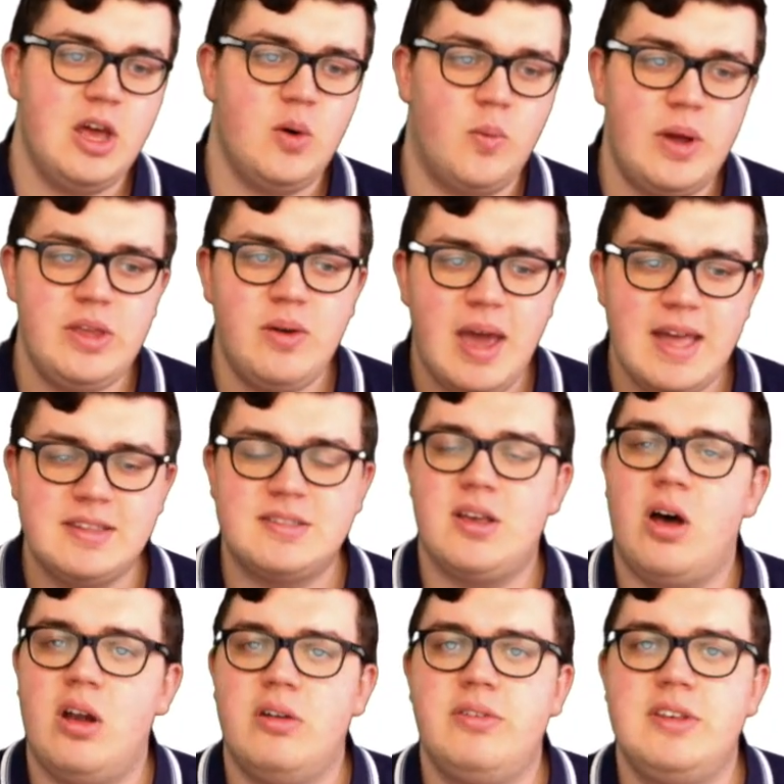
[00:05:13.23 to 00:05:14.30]
When you answer
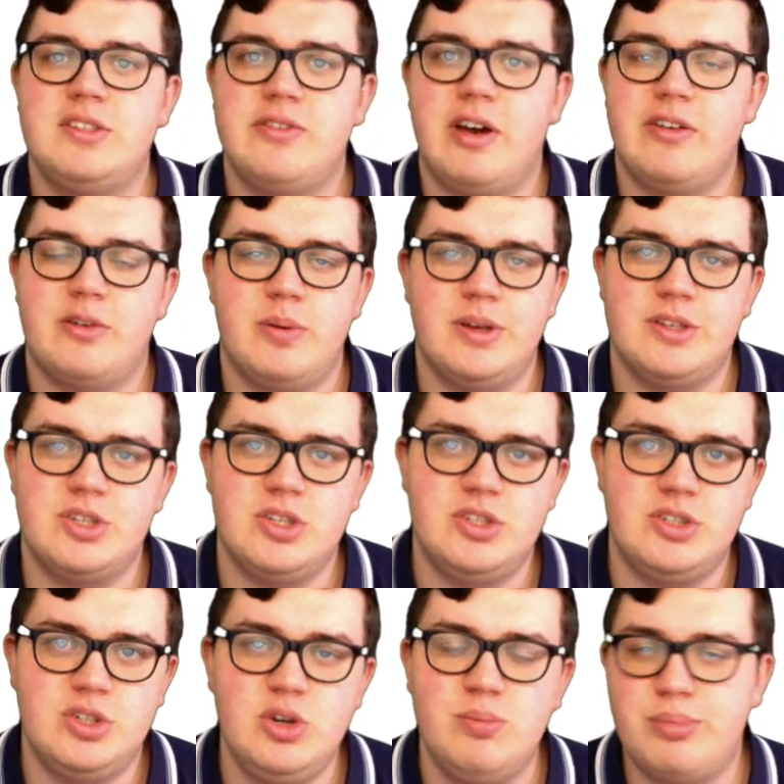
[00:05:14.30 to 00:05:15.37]
all of these 5
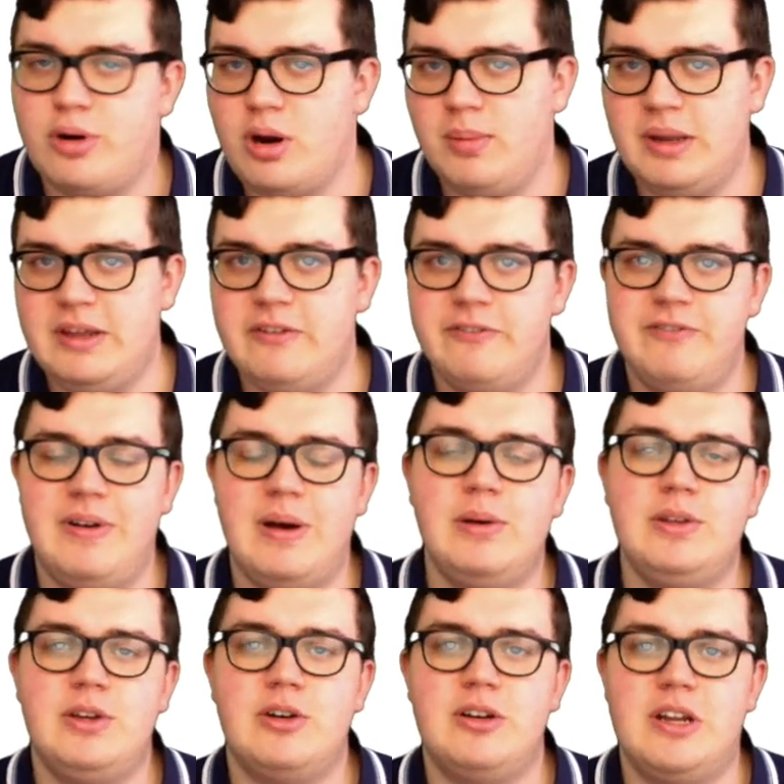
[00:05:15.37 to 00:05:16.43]
questions, you probably
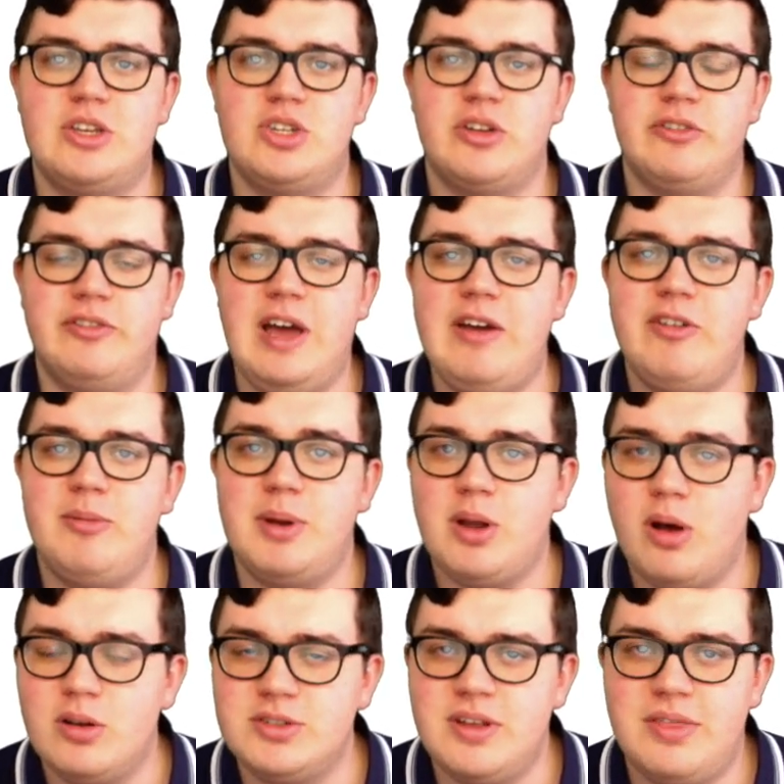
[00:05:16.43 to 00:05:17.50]
found your niche on Fiverr, but
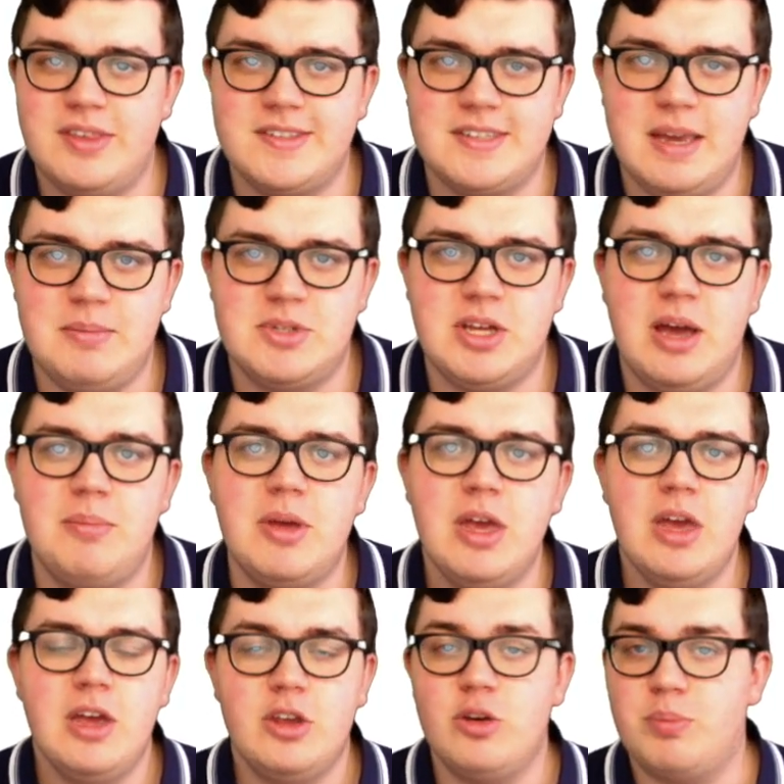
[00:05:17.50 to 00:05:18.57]
also at the same time,
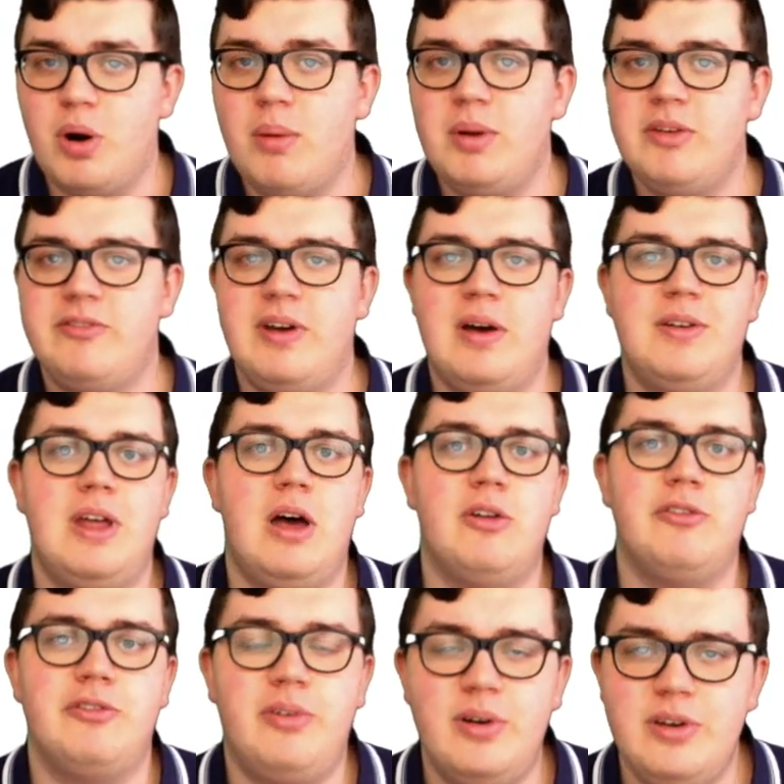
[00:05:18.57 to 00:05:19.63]
you probably found out
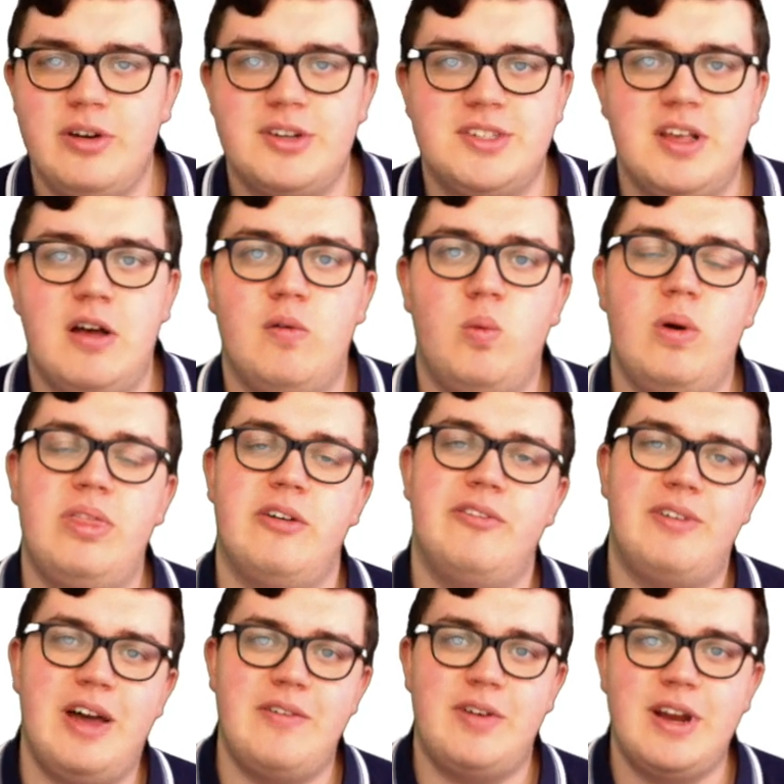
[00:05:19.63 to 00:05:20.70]
for yourself whether
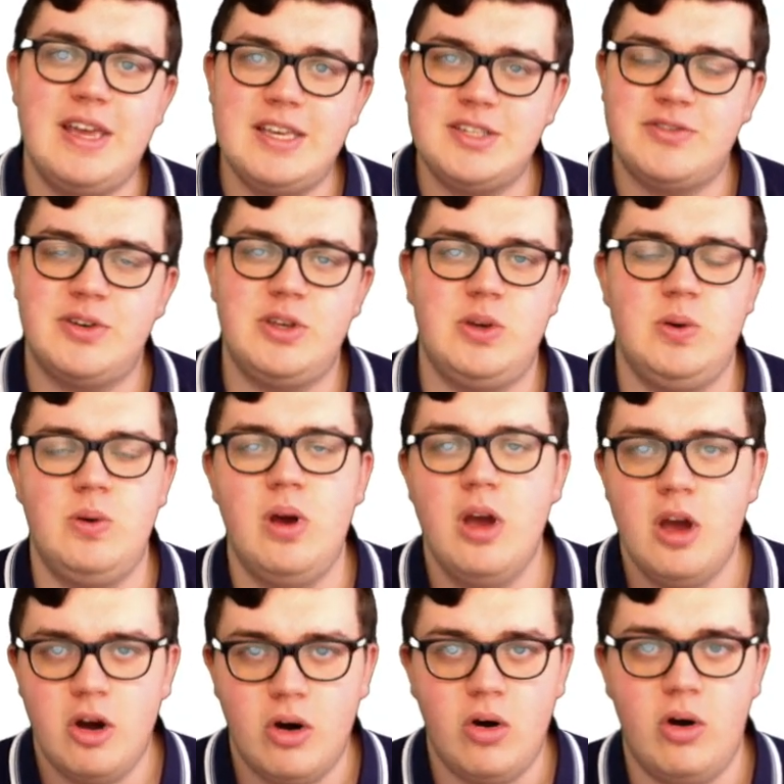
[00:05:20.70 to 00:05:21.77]
Fiverr is for you
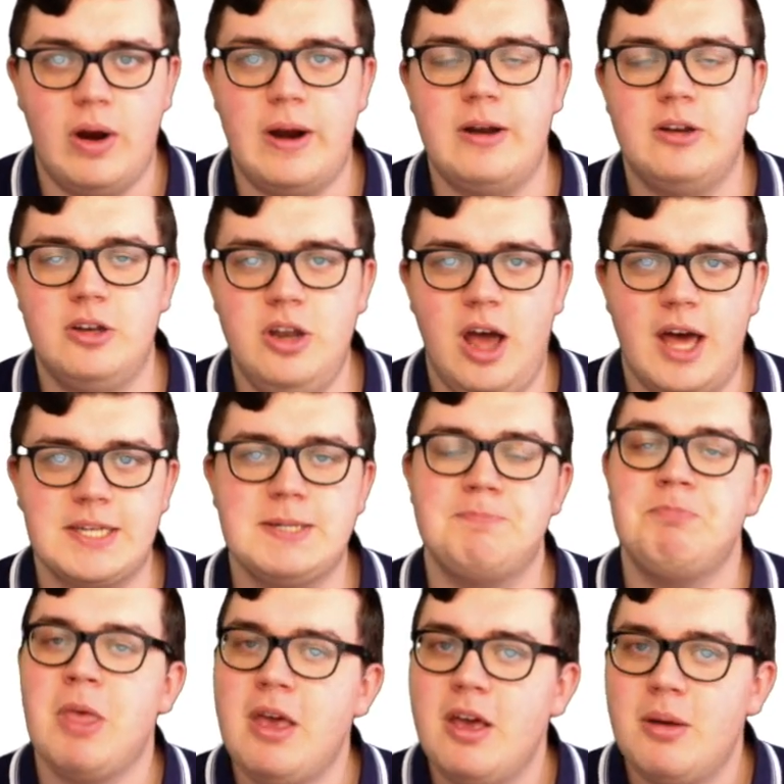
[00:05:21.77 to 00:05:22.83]
or not.
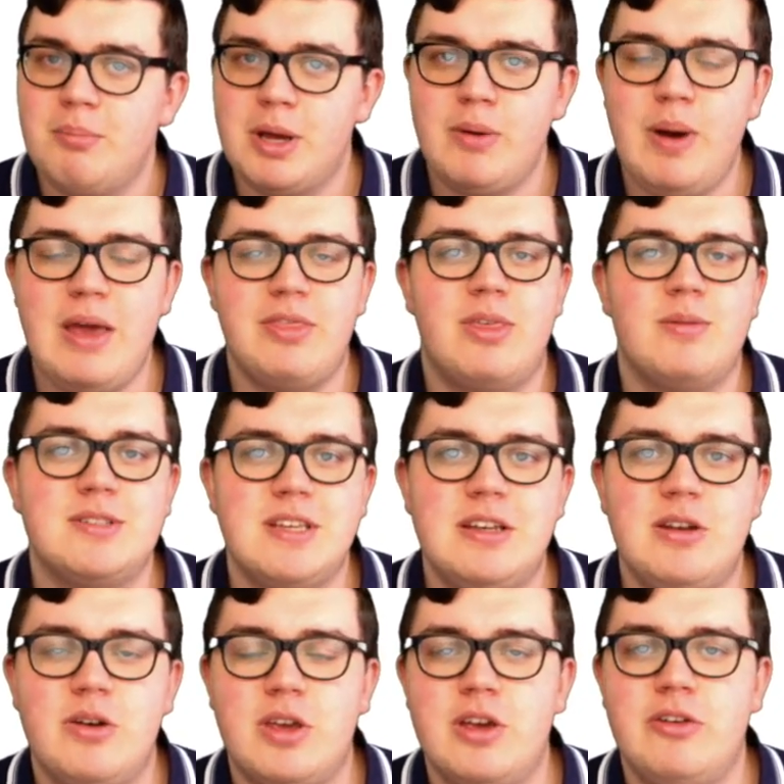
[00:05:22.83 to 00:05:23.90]
But alright, that was it
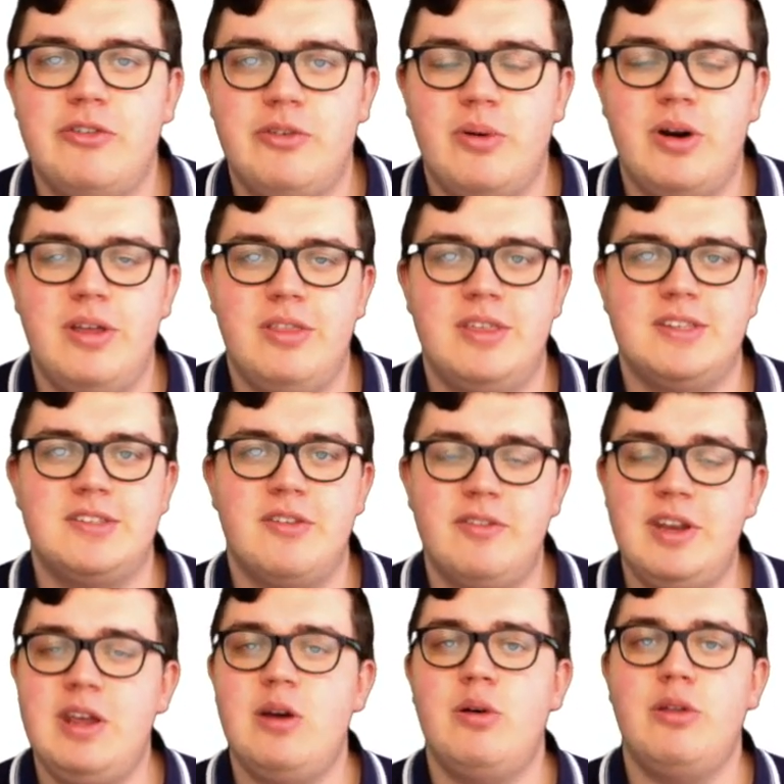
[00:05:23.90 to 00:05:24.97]
now here for this
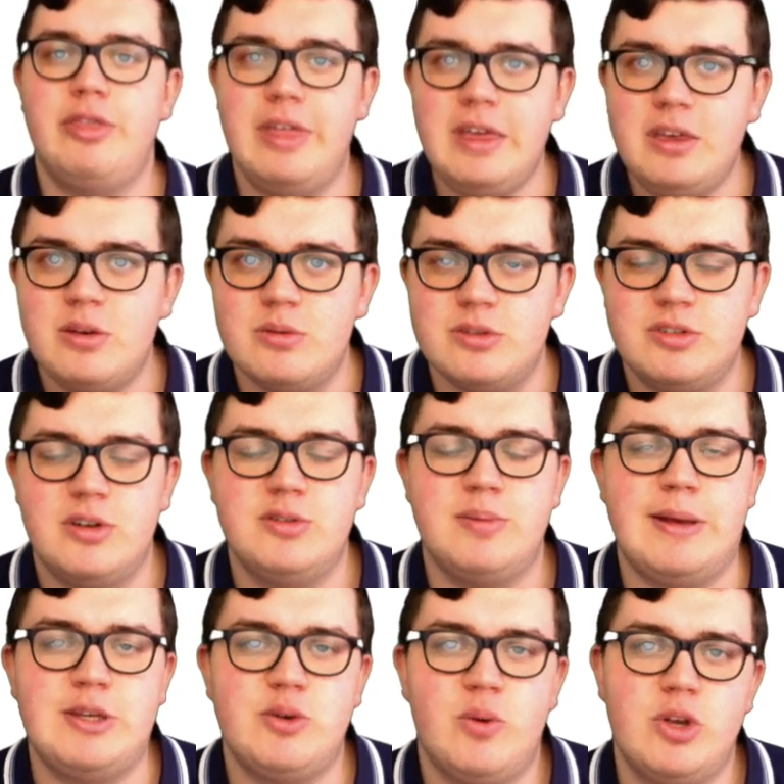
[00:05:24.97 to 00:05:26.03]
video. Thank you so
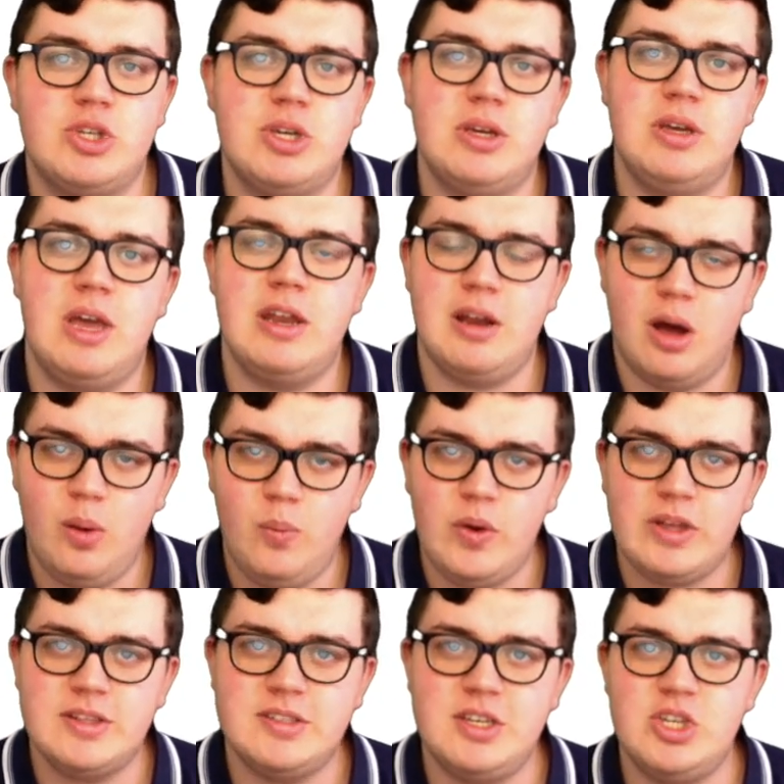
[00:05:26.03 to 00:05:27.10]
much for watching, and I hope we
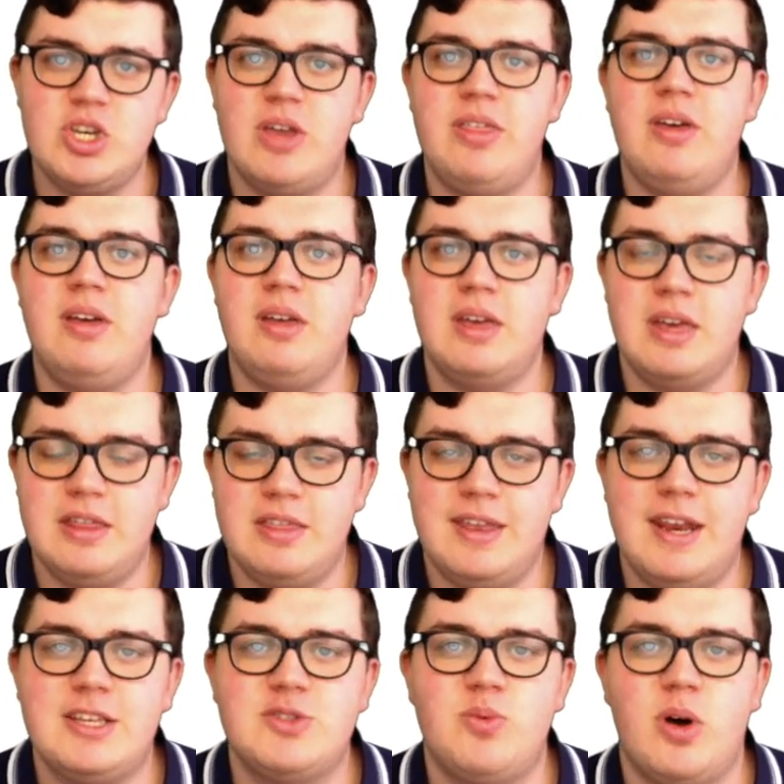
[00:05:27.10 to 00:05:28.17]
can see each other in the
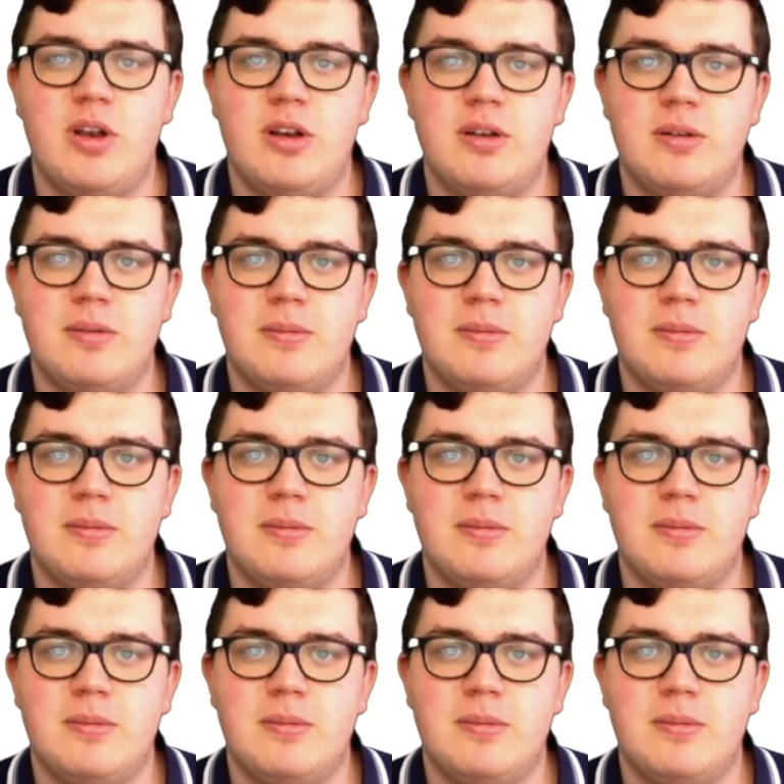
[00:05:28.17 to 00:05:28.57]
next one.